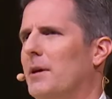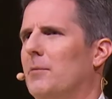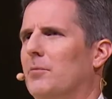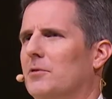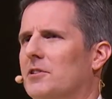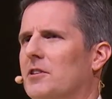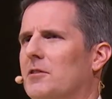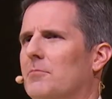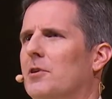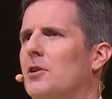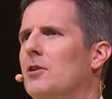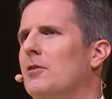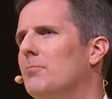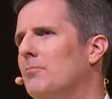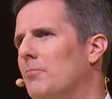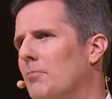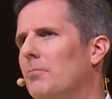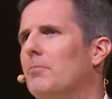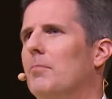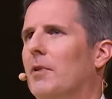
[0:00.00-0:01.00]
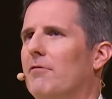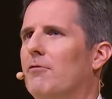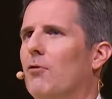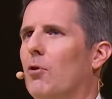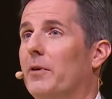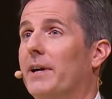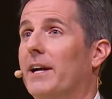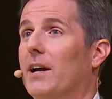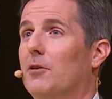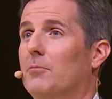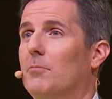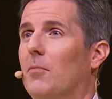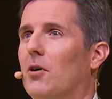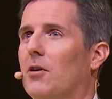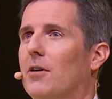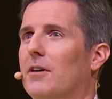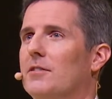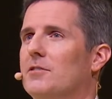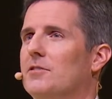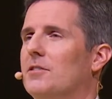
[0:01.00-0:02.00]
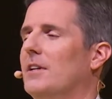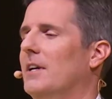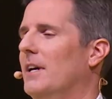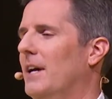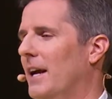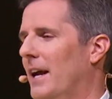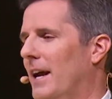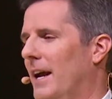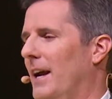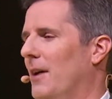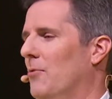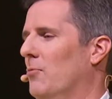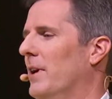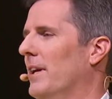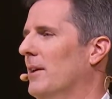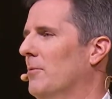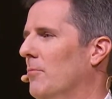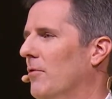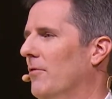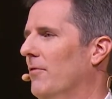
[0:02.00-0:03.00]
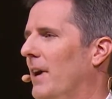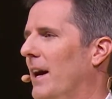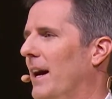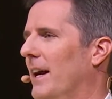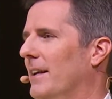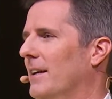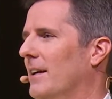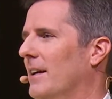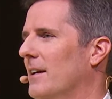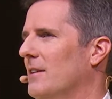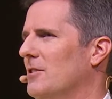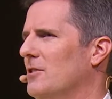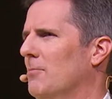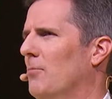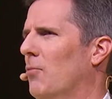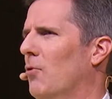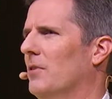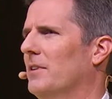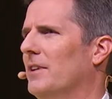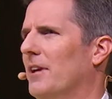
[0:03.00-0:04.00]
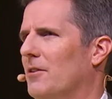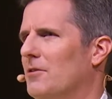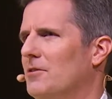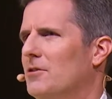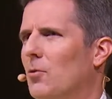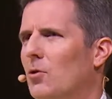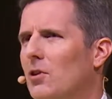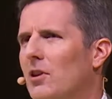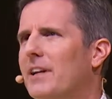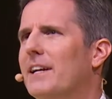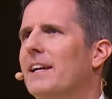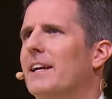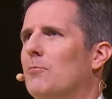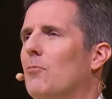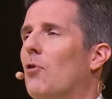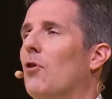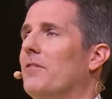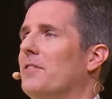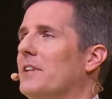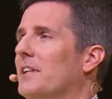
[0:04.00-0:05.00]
of people to the moon before we go to Mars, and we can provide support there. So we're looking at more